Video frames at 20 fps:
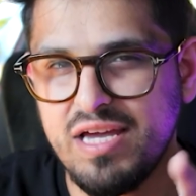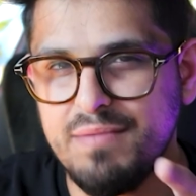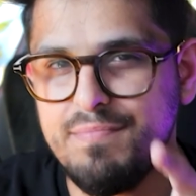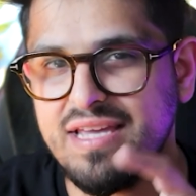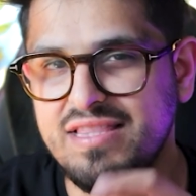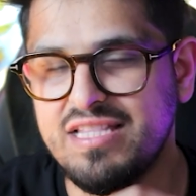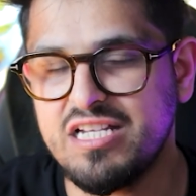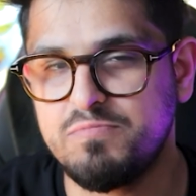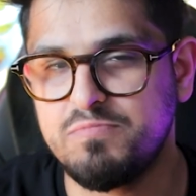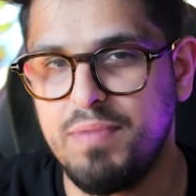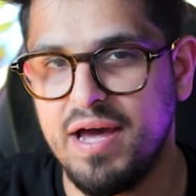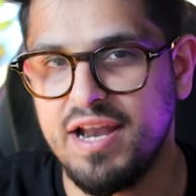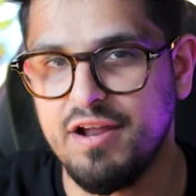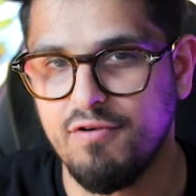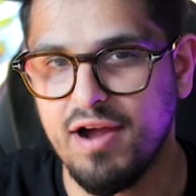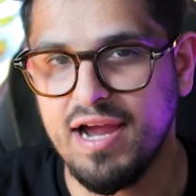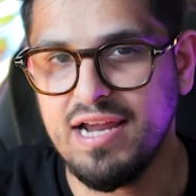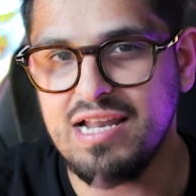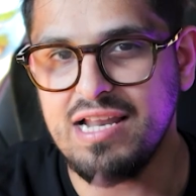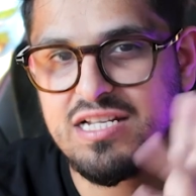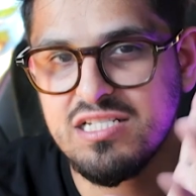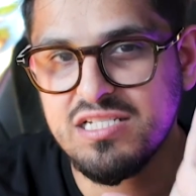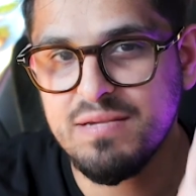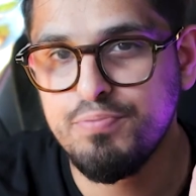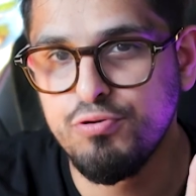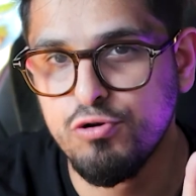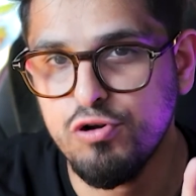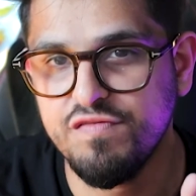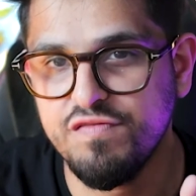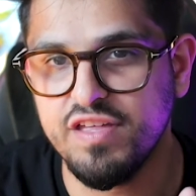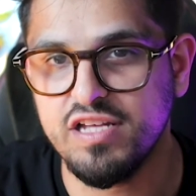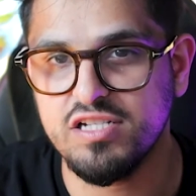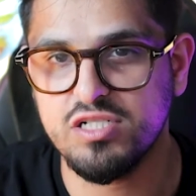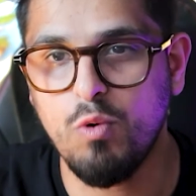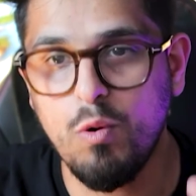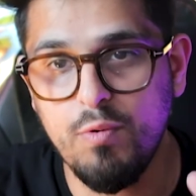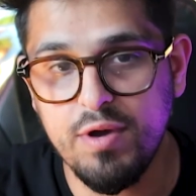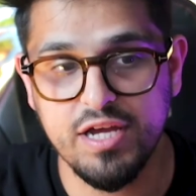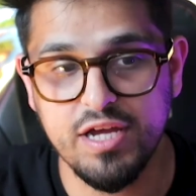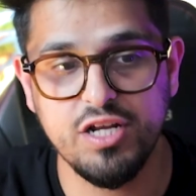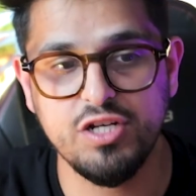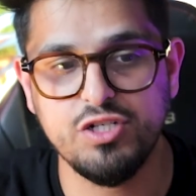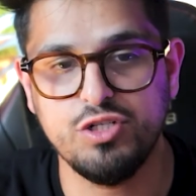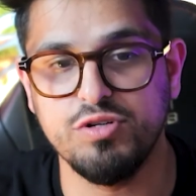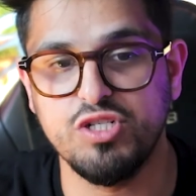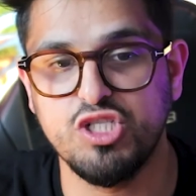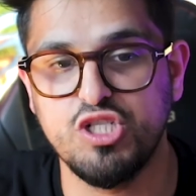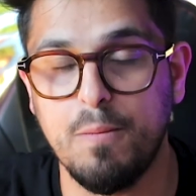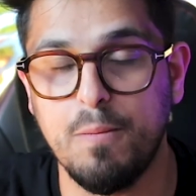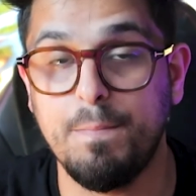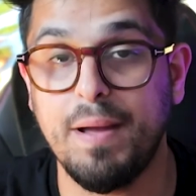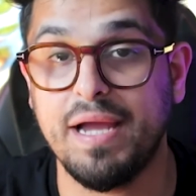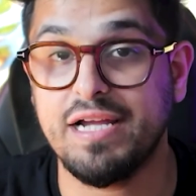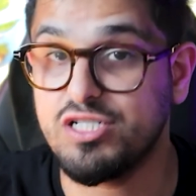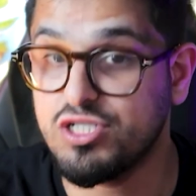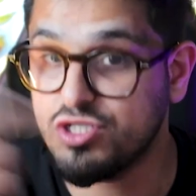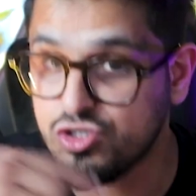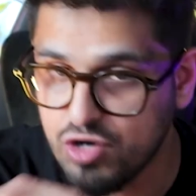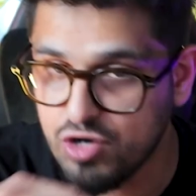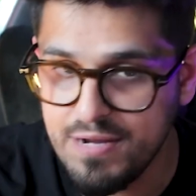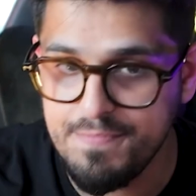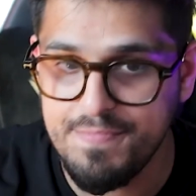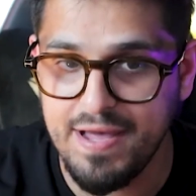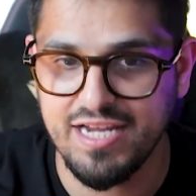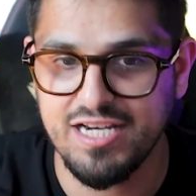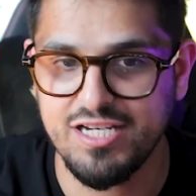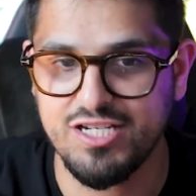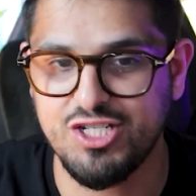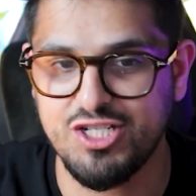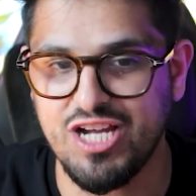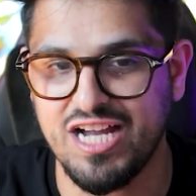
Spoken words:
can make this better, right? Let's improve this. So what we're going to do is jump back straight back into